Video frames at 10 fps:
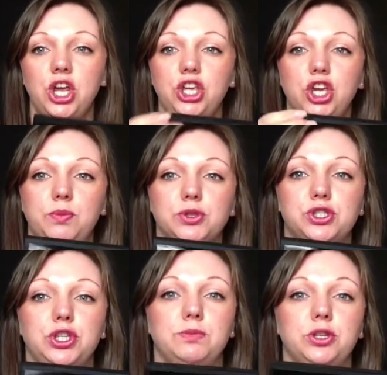you can put
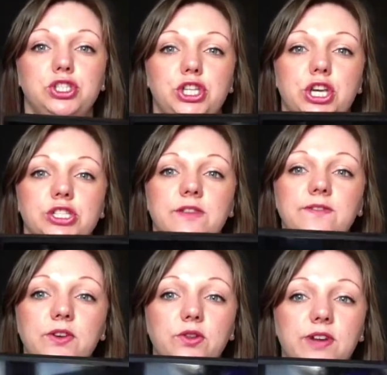two blushes and
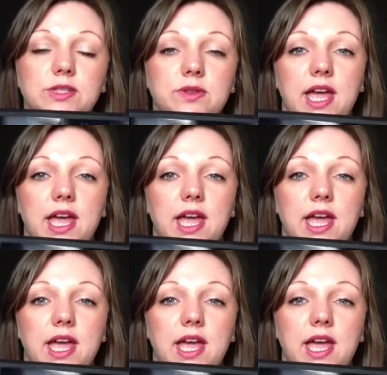fill the rest with